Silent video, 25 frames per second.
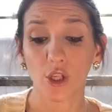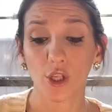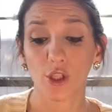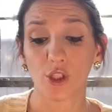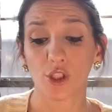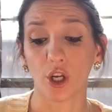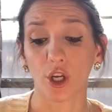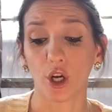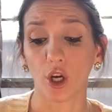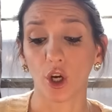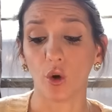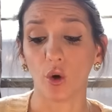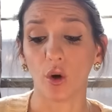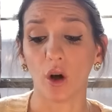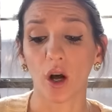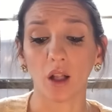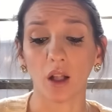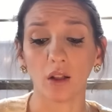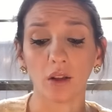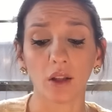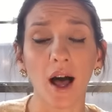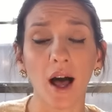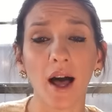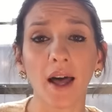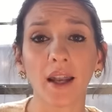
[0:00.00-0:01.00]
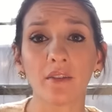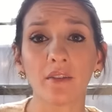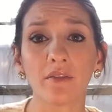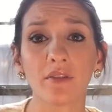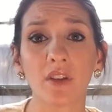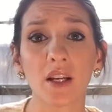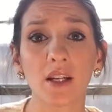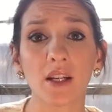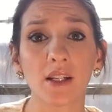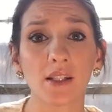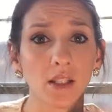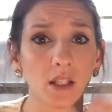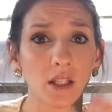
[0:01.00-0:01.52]
So a lot of
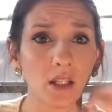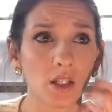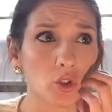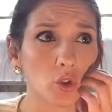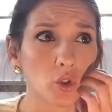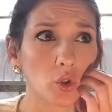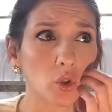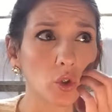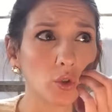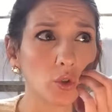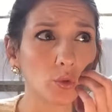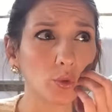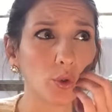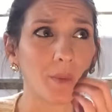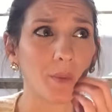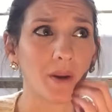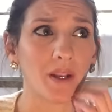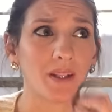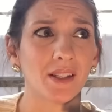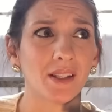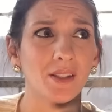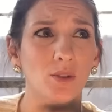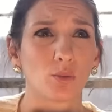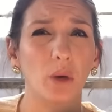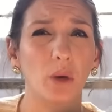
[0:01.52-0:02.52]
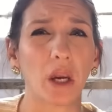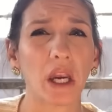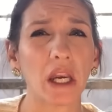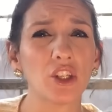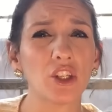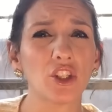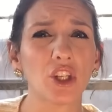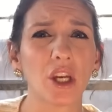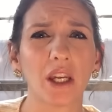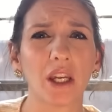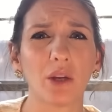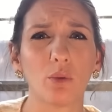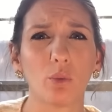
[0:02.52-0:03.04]
these historical romances
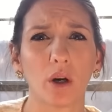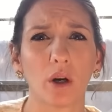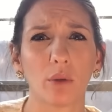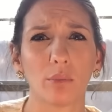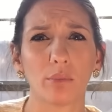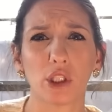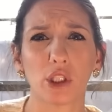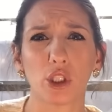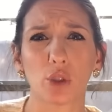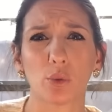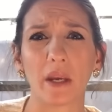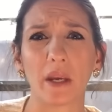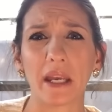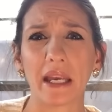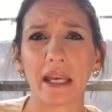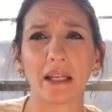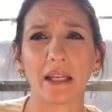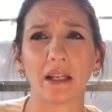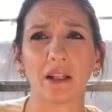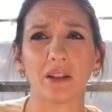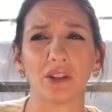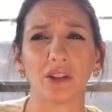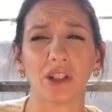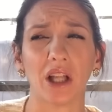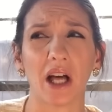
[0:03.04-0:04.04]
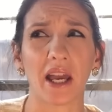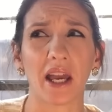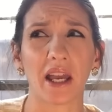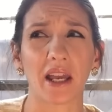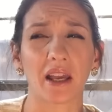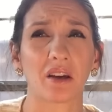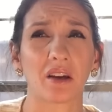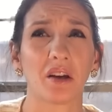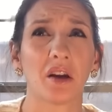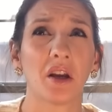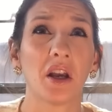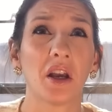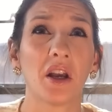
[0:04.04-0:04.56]
range anywhere between
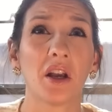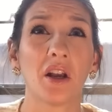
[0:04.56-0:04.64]
like